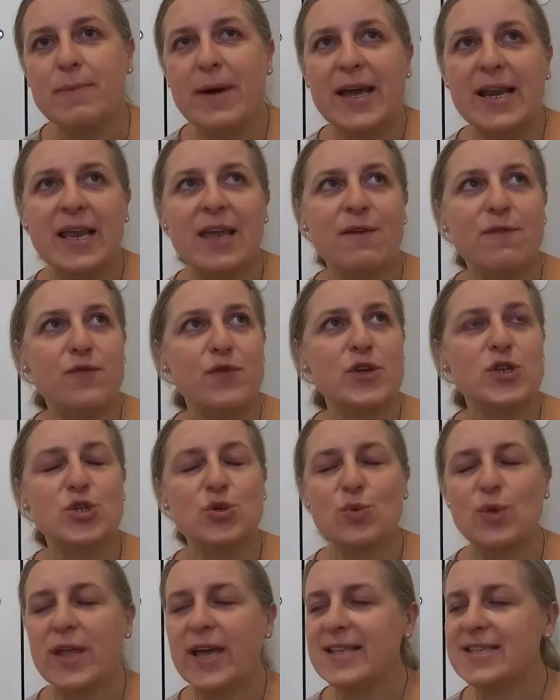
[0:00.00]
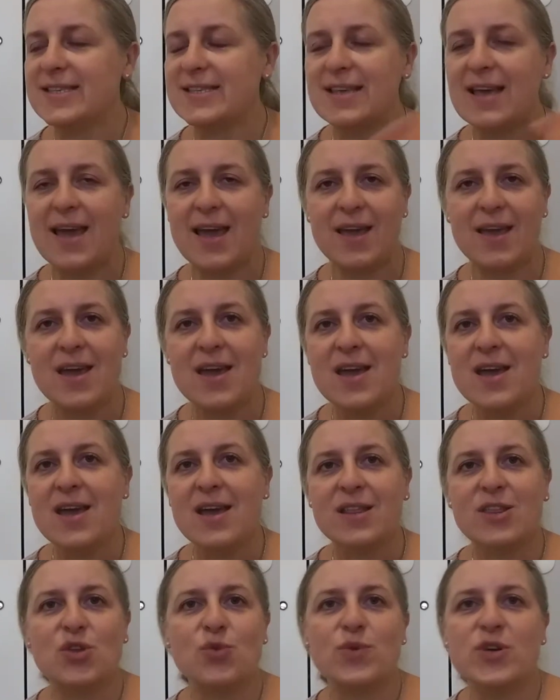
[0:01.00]
But if we do, let's say,
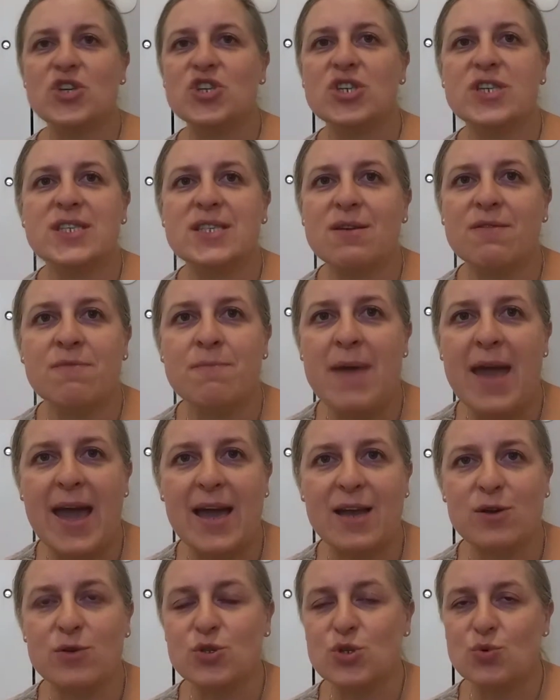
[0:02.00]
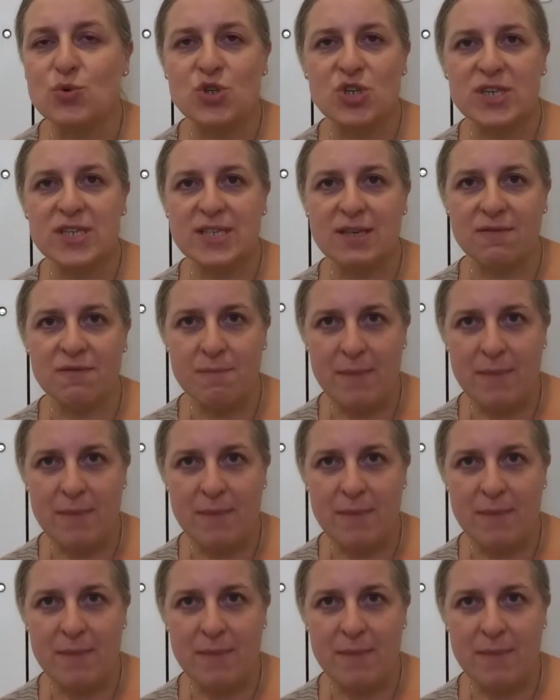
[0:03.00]
3 sheets of math or 2 sheets of